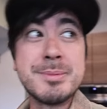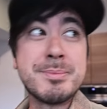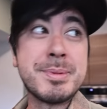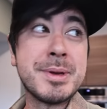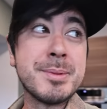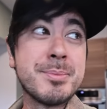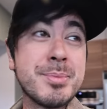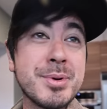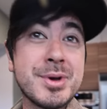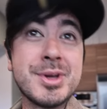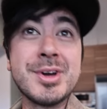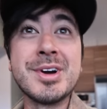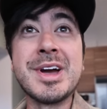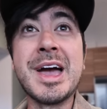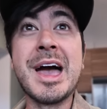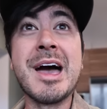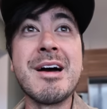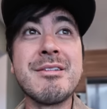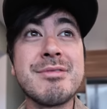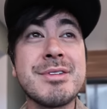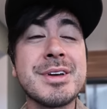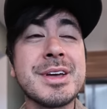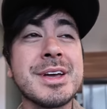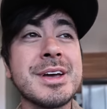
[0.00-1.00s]
the people you're
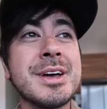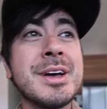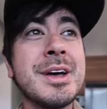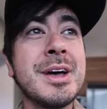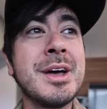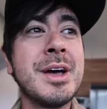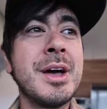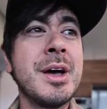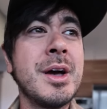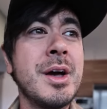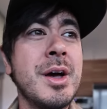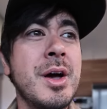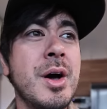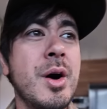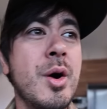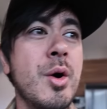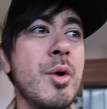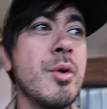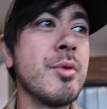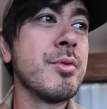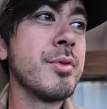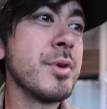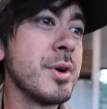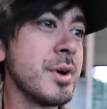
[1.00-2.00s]
having
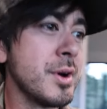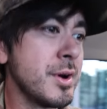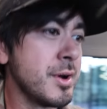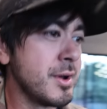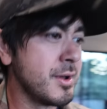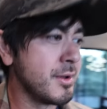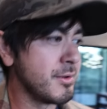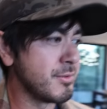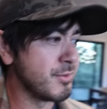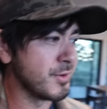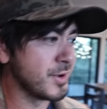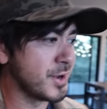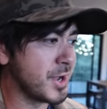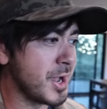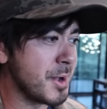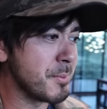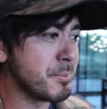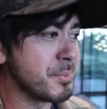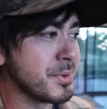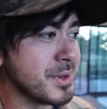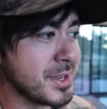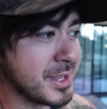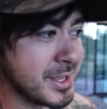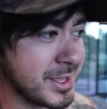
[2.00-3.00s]
over for
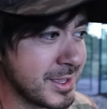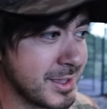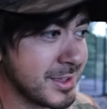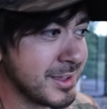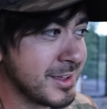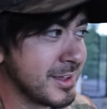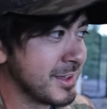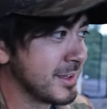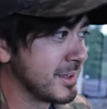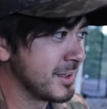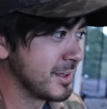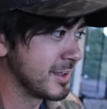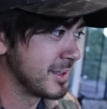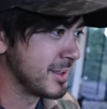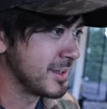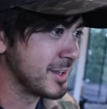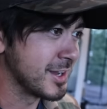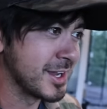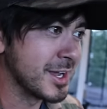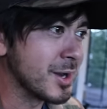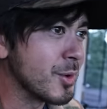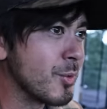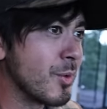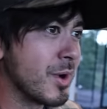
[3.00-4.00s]
company,
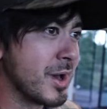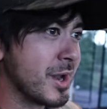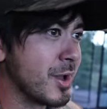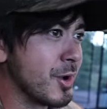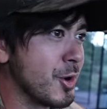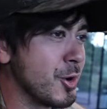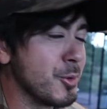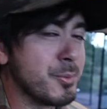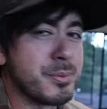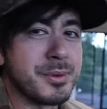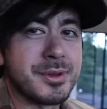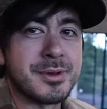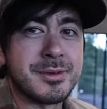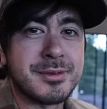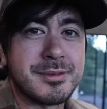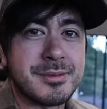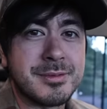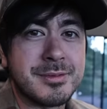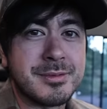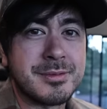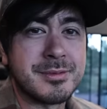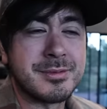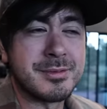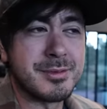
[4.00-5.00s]
you're going to want to
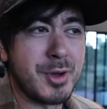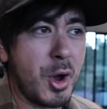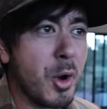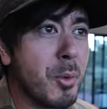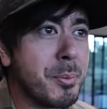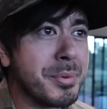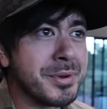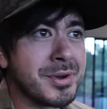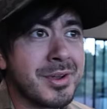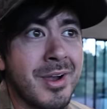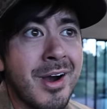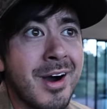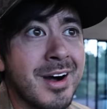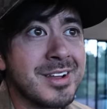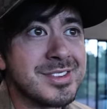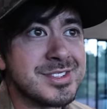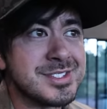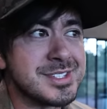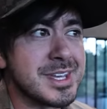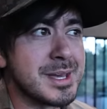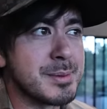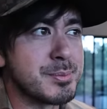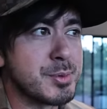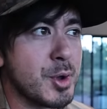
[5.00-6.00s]
open, open
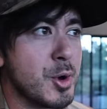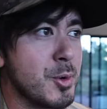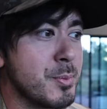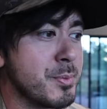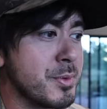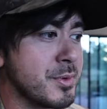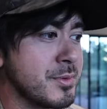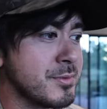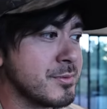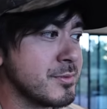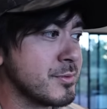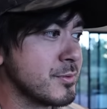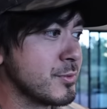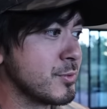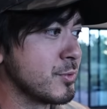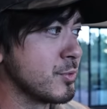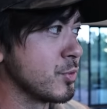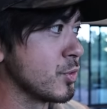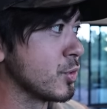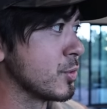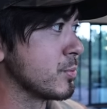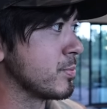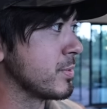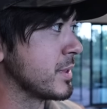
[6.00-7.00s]
concept, open
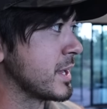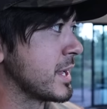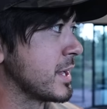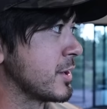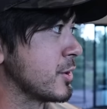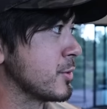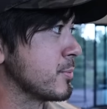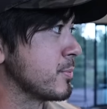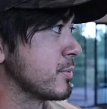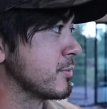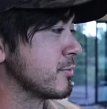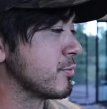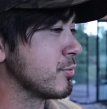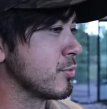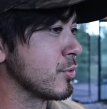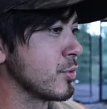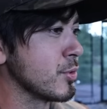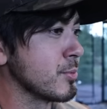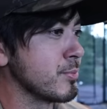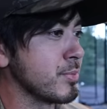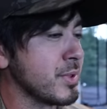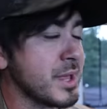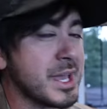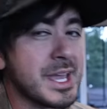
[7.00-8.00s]
floor plan, open
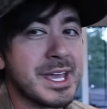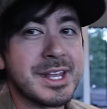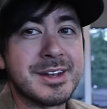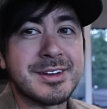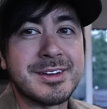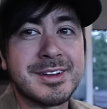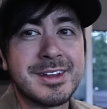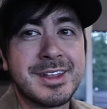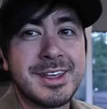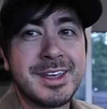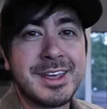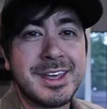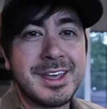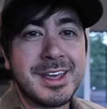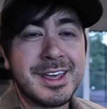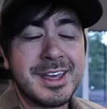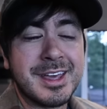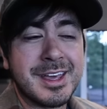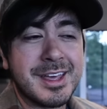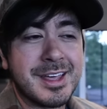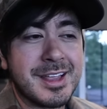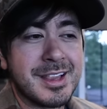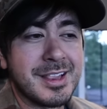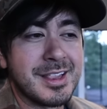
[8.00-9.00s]
floor plan
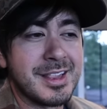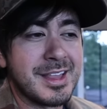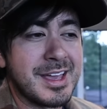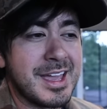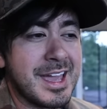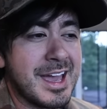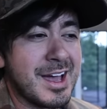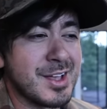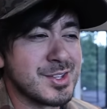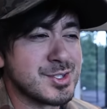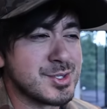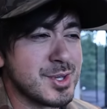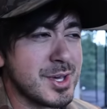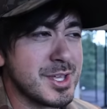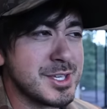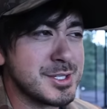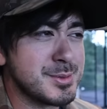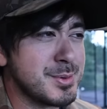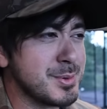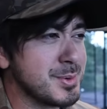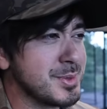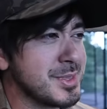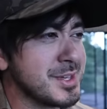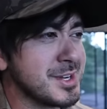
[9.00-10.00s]
layout. So all
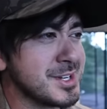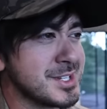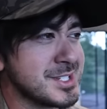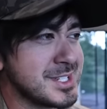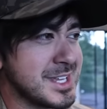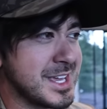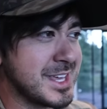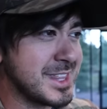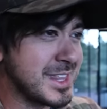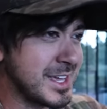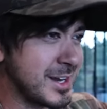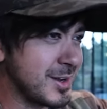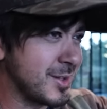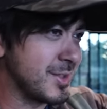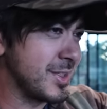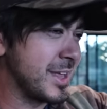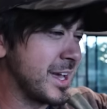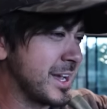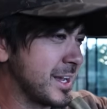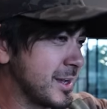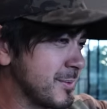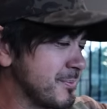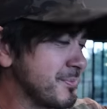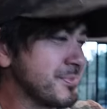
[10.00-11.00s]
these people that are saying they don't
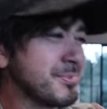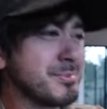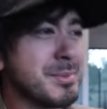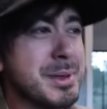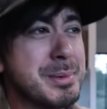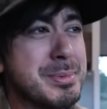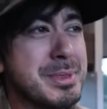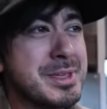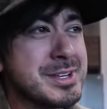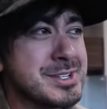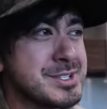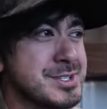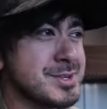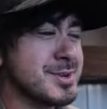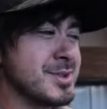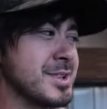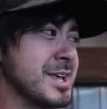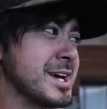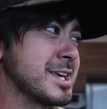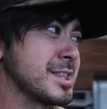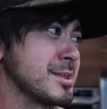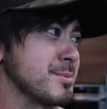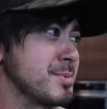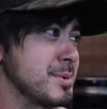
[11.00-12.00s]
like them, maybe they just don't
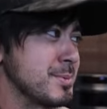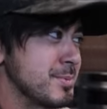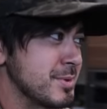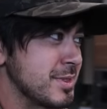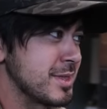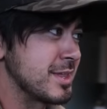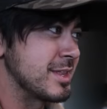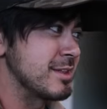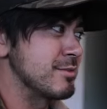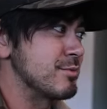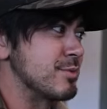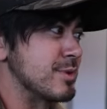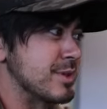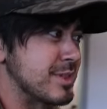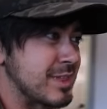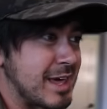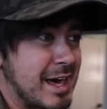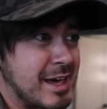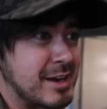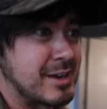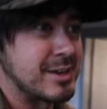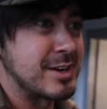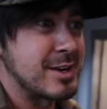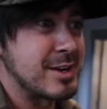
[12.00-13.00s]
like the people they live with.
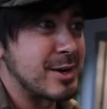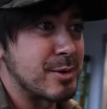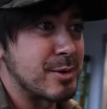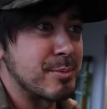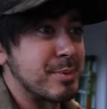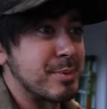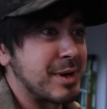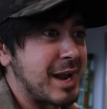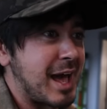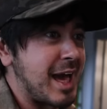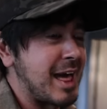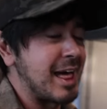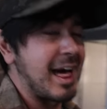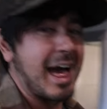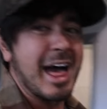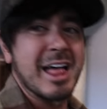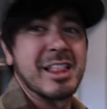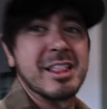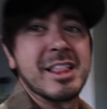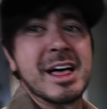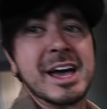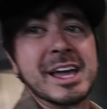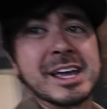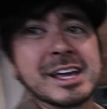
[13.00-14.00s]
I don't know, but I, I
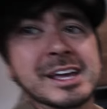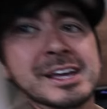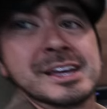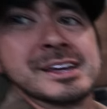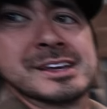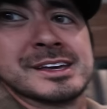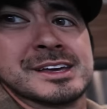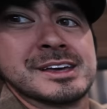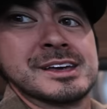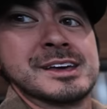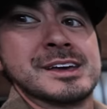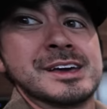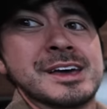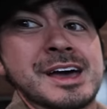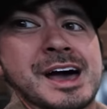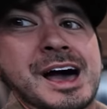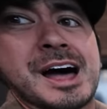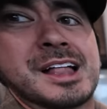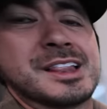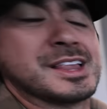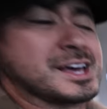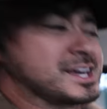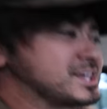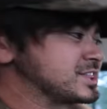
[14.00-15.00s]
like,
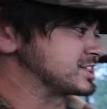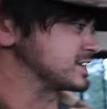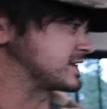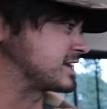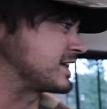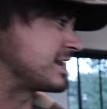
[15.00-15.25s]
I like the